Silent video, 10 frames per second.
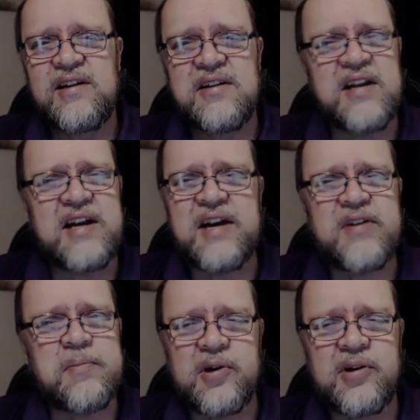Not
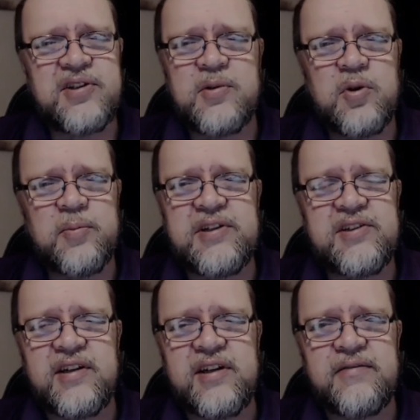every person will be
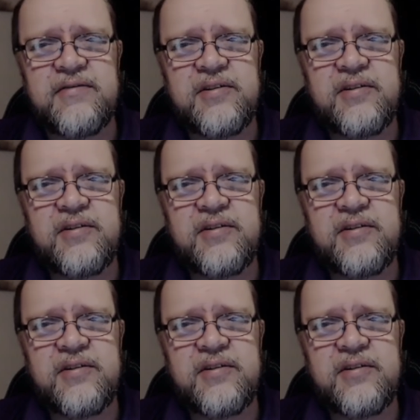saved,